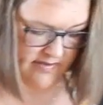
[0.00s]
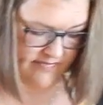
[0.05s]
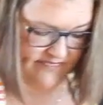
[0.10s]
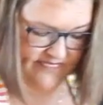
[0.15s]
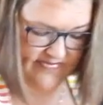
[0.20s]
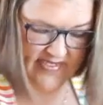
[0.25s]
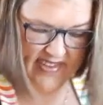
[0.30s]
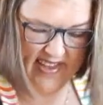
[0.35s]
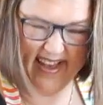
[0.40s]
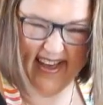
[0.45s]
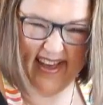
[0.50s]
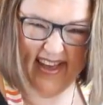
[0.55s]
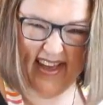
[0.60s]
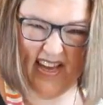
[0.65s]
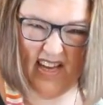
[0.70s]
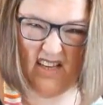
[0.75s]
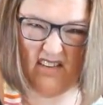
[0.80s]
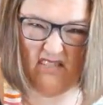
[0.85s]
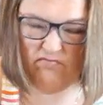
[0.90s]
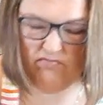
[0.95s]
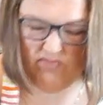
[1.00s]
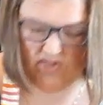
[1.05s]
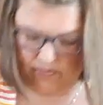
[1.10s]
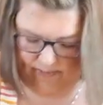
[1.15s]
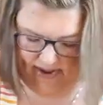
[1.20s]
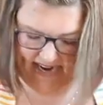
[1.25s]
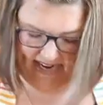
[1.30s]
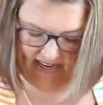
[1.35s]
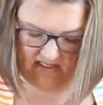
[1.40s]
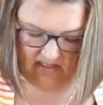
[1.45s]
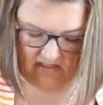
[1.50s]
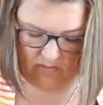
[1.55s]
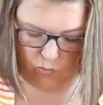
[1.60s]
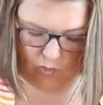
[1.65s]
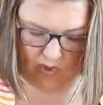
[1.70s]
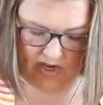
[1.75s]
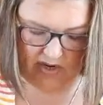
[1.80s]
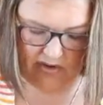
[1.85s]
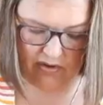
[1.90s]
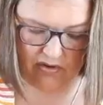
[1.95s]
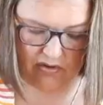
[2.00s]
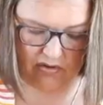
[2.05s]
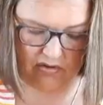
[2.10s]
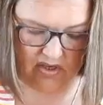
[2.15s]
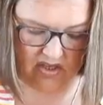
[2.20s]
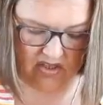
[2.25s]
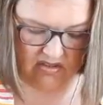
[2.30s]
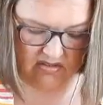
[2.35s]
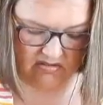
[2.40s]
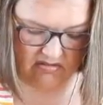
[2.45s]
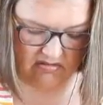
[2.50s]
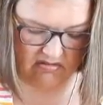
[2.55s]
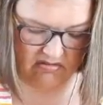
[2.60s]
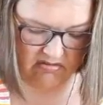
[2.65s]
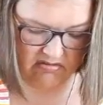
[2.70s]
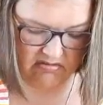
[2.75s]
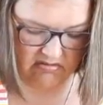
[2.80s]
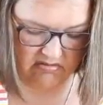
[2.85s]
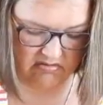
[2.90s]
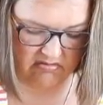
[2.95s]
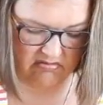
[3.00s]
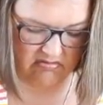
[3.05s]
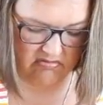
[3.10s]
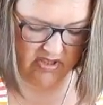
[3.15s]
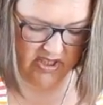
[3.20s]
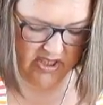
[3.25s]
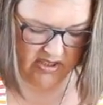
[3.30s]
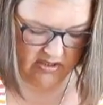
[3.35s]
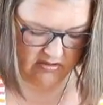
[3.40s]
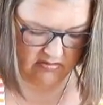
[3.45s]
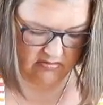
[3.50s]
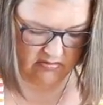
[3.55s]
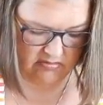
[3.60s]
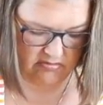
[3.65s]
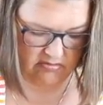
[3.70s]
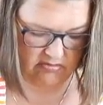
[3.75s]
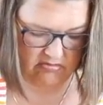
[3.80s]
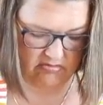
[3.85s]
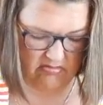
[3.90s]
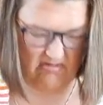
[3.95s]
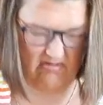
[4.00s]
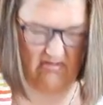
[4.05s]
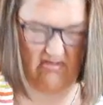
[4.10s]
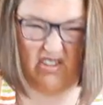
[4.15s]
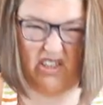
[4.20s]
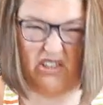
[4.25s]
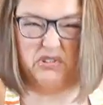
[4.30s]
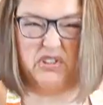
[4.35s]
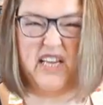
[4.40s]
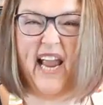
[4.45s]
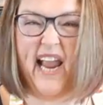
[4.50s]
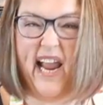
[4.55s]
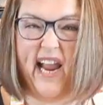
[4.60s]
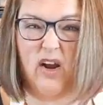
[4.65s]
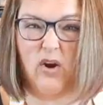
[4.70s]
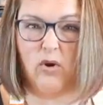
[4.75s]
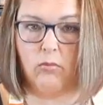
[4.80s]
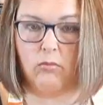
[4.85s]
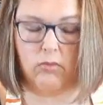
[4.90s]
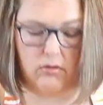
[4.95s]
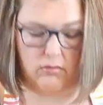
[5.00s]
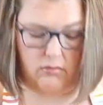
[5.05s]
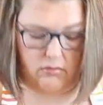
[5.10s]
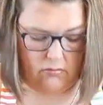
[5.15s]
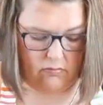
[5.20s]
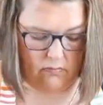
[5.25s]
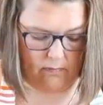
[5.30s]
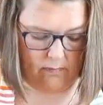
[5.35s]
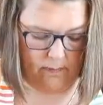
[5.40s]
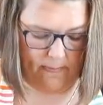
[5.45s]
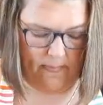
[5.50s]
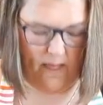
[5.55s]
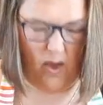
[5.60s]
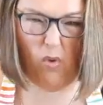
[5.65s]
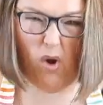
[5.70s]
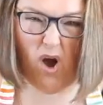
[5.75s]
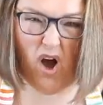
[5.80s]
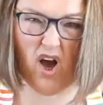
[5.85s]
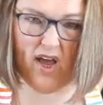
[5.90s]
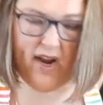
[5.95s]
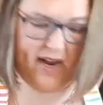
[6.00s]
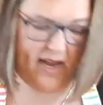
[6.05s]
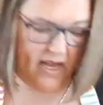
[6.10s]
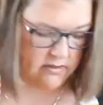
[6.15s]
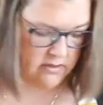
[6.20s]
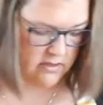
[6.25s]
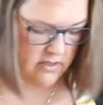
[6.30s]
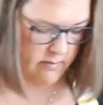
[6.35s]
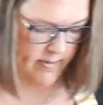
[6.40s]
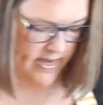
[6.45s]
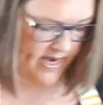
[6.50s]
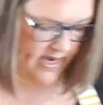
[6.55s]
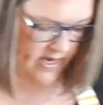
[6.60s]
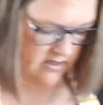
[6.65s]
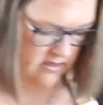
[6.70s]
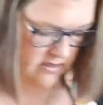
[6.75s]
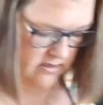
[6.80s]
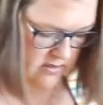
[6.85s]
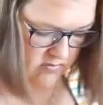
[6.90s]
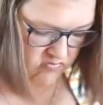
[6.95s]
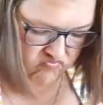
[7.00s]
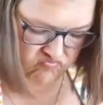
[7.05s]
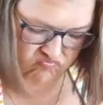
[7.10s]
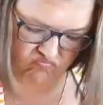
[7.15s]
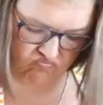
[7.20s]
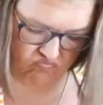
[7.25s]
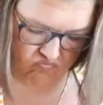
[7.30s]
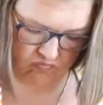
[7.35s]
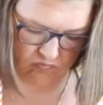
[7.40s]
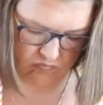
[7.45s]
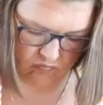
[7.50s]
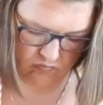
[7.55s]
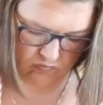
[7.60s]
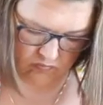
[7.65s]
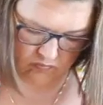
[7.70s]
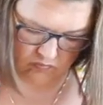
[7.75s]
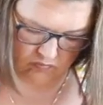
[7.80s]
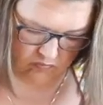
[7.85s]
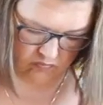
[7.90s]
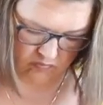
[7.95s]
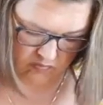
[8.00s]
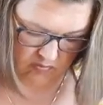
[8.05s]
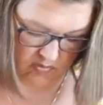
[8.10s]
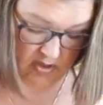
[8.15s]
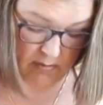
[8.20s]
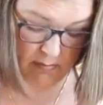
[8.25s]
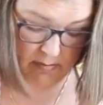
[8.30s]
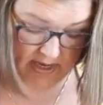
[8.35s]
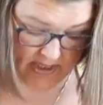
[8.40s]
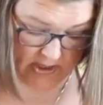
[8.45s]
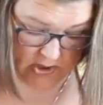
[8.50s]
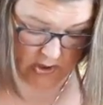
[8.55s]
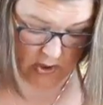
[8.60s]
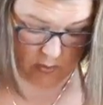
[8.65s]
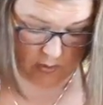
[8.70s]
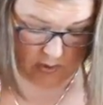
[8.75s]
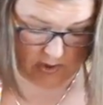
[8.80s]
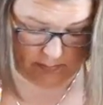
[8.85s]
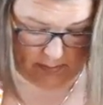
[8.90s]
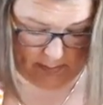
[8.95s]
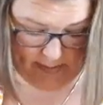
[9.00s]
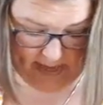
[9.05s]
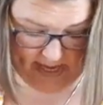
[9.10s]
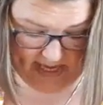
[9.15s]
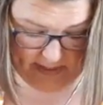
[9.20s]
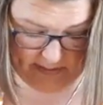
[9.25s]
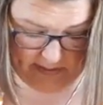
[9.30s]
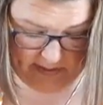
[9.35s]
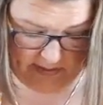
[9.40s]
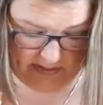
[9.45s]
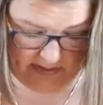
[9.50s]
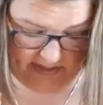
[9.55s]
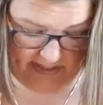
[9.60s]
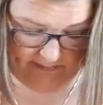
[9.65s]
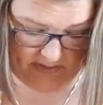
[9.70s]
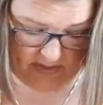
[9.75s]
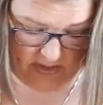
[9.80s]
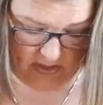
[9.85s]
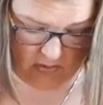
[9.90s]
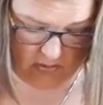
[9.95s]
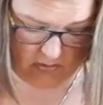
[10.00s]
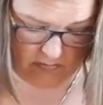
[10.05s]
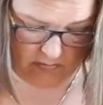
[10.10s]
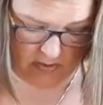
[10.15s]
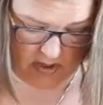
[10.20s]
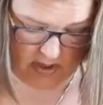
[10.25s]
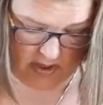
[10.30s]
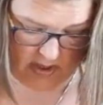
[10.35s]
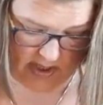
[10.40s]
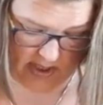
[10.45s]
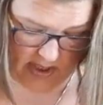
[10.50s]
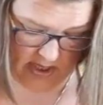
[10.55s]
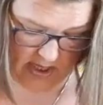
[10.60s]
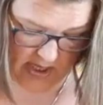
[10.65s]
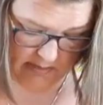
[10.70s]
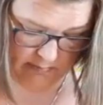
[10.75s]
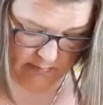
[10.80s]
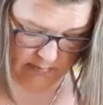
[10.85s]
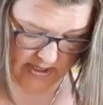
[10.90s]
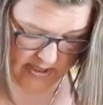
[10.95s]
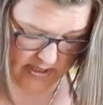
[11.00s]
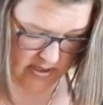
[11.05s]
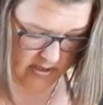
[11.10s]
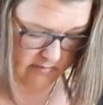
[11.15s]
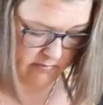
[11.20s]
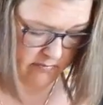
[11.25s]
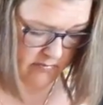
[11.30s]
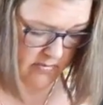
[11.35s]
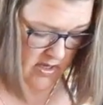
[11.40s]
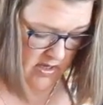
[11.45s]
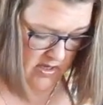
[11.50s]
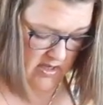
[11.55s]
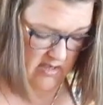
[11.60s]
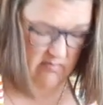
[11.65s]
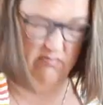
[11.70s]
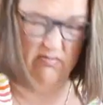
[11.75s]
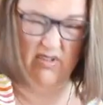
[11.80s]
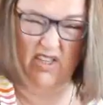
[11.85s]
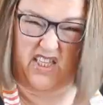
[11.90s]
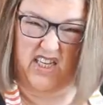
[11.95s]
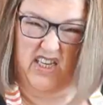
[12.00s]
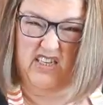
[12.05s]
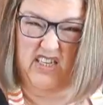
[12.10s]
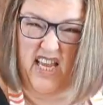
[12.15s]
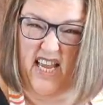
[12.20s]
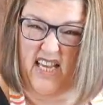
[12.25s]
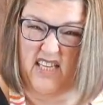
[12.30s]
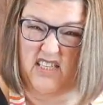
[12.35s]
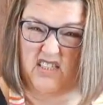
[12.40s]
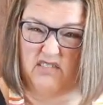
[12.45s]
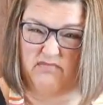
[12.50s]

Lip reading: I hate tomatoes in winter because, well, they're terrible. Oh, hothouse tomatoes. Somebody's growing them and making a living on them, and God bless them, but they taste